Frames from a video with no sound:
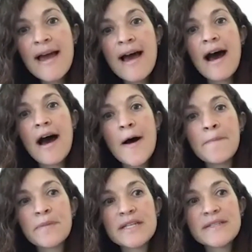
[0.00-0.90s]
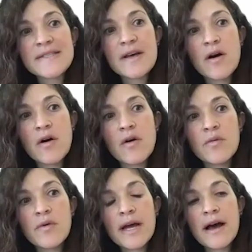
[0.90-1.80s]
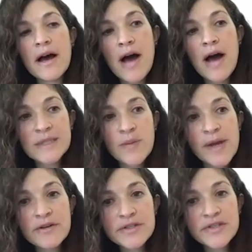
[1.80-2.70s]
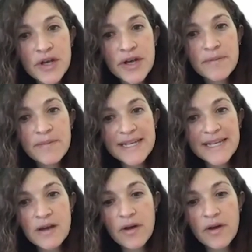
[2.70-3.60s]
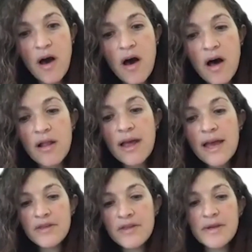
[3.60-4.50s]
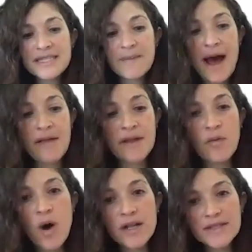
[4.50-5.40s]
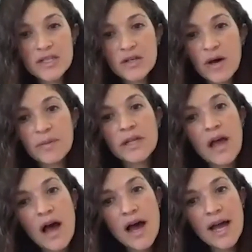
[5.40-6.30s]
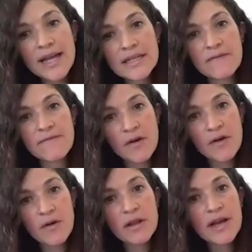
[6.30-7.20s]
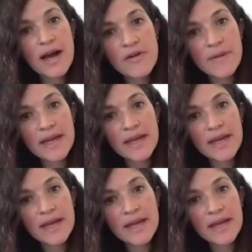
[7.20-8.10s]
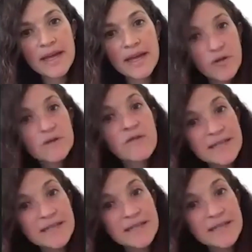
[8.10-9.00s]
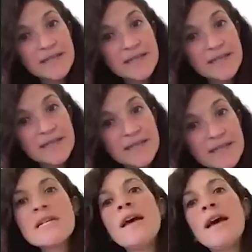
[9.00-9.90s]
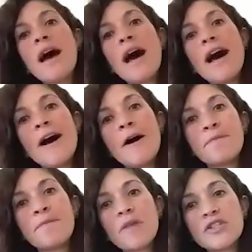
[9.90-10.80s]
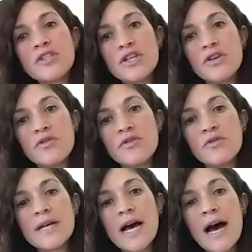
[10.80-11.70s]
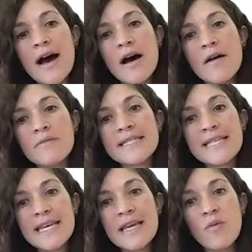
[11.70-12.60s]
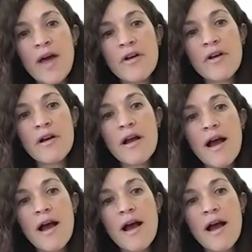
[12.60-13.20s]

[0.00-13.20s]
As we understood, based on the call, the municipality wants to apply to the federal government for some of those funds that I talked about, to see whether